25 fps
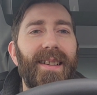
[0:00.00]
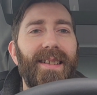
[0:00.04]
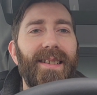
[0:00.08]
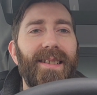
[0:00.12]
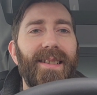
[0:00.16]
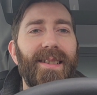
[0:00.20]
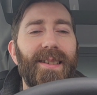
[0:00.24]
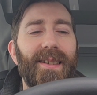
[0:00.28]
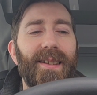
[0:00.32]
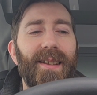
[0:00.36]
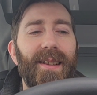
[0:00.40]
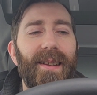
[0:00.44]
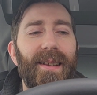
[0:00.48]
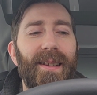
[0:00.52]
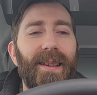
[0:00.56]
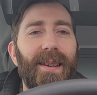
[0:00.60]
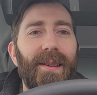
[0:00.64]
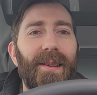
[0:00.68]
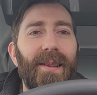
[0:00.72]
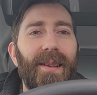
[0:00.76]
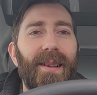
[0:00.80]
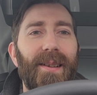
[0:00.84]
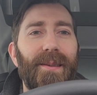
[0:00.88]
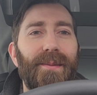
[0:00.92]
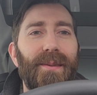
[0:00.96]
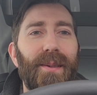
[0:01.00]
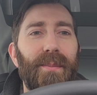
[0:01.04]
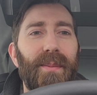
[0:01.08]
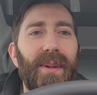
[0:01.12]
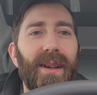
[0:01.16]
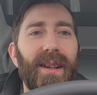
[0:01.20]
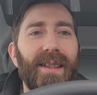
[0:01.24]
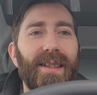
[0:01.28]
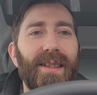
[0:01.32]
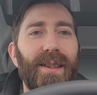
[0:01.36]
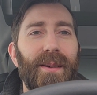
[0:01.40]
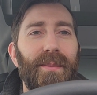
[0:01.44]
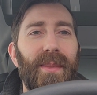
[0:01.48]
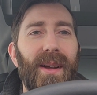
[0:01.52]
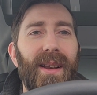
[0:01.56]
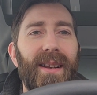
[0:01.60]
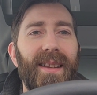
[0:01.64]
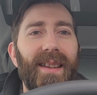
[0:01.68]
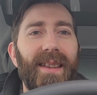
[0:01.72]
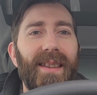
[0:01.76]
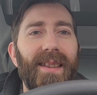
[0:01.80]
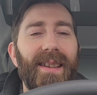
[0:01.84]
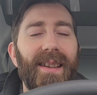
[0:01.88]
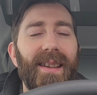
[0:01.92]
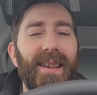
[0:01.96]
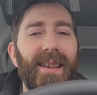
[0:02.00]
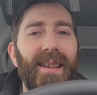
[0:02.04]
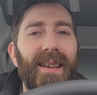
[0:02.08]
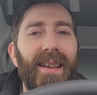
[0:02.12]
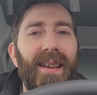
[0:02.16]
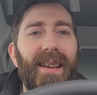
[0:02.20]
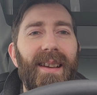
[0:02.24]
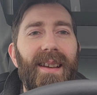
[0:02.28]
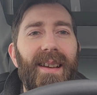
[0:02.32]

and see if it picks up anything.